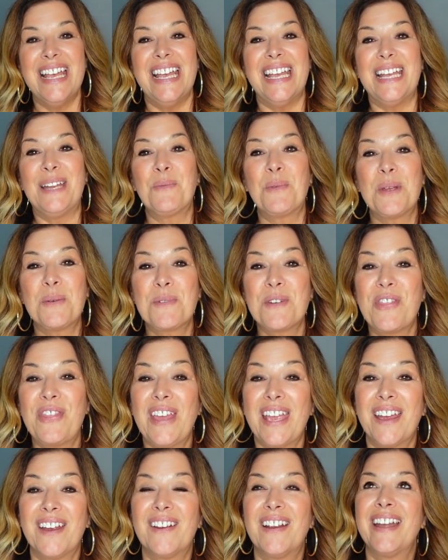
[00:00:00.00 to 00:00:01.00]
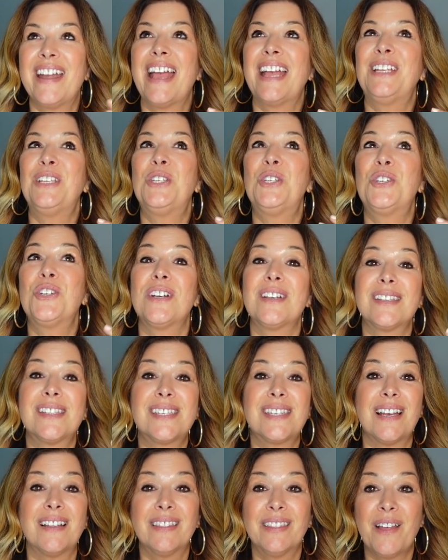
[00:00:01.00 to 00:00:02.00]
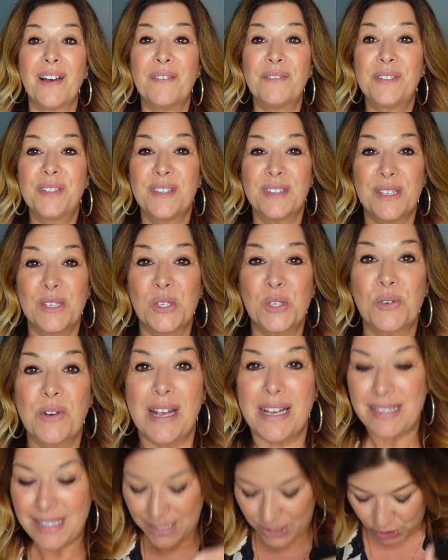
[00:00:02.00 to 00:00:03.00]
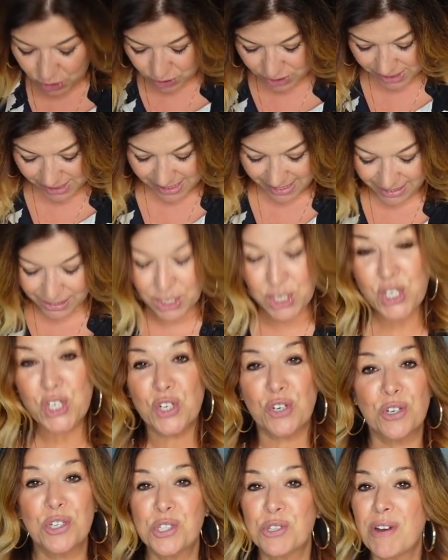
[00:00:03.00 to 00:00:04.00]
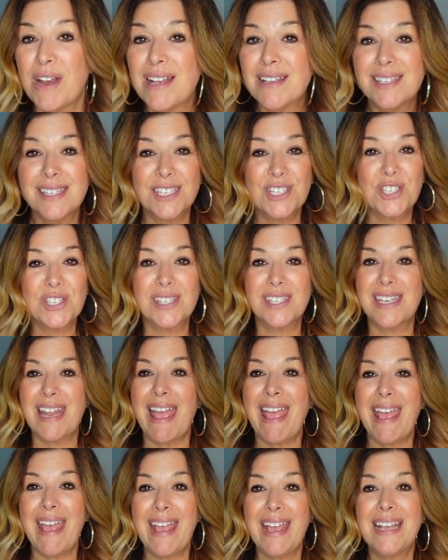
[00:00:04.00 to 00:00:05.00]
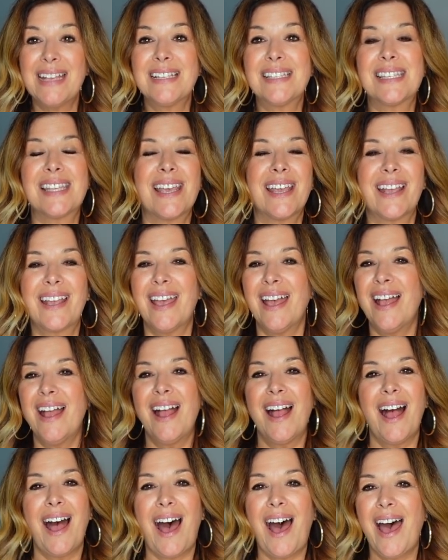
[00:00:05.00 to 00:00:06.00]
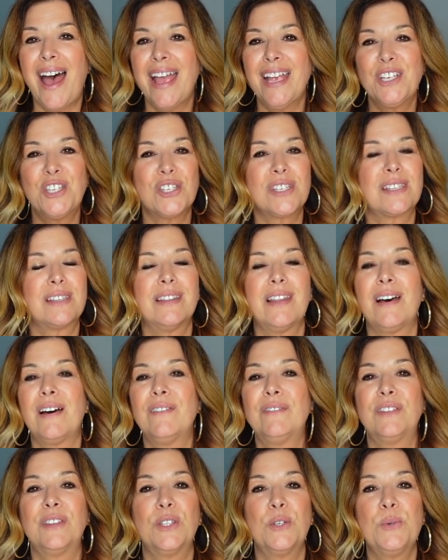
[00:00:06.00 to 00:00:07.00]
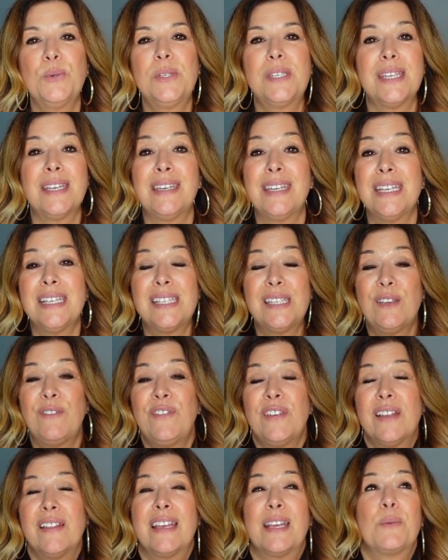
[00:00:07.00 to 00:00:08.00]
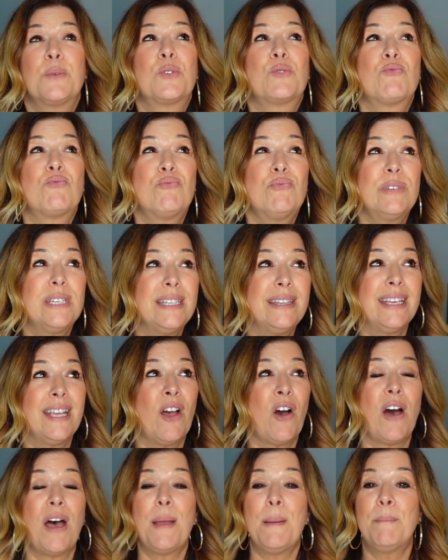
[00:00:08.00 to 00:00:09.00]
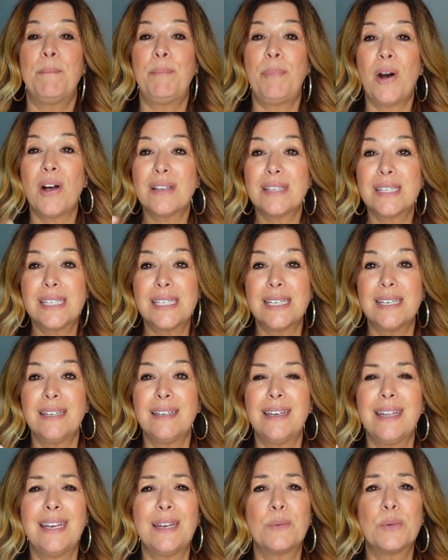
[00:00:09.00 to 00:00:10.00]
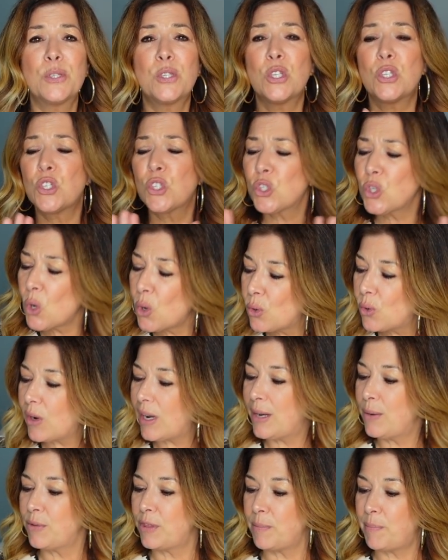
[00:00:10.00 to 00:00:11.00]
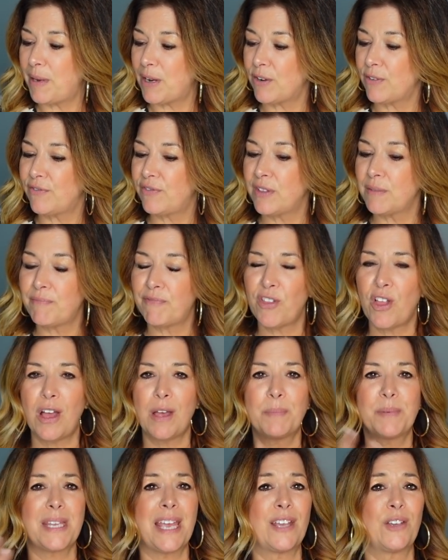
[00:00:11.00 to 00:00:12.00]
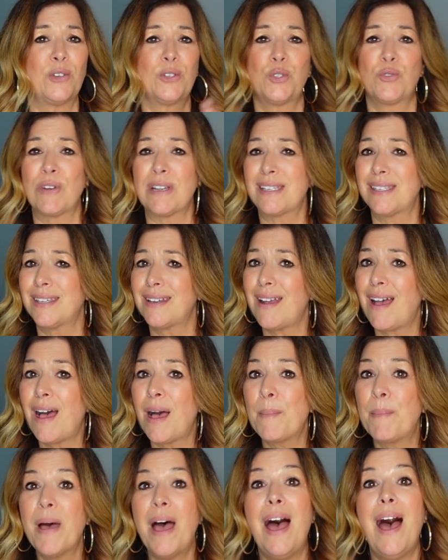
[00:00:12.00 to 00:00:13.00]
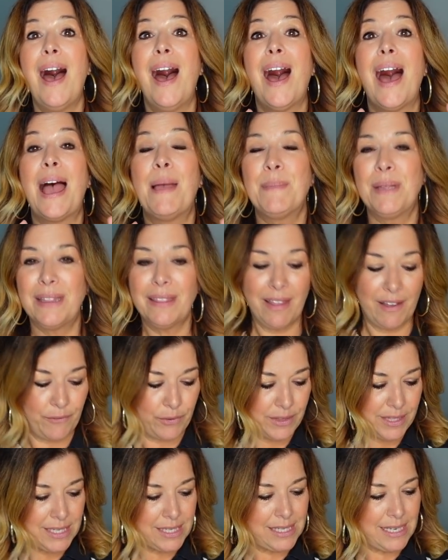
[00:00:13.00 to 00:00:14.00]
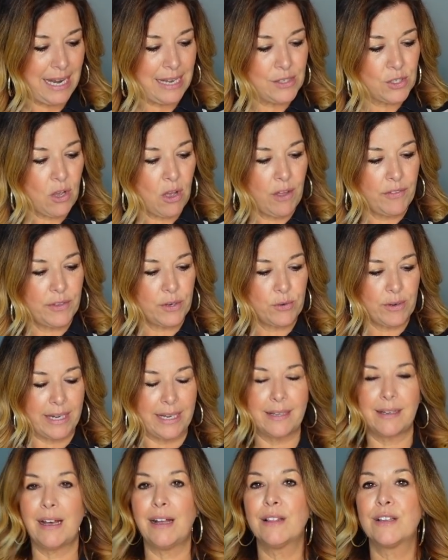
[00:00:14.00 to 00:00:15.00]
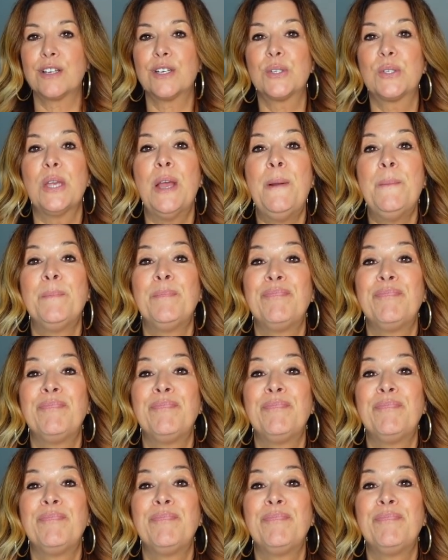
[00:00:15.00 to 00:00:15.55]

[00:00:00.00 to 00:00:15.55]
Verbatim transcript: and we were there, and I just loved this dress. It's just like a shirt dress. It just hangs like, I just love loose and easy feeling. It was really hot in Boston, and it was so great with a pair of flip-flops. I could dress it up. I'm in love with this. It has all the great colors.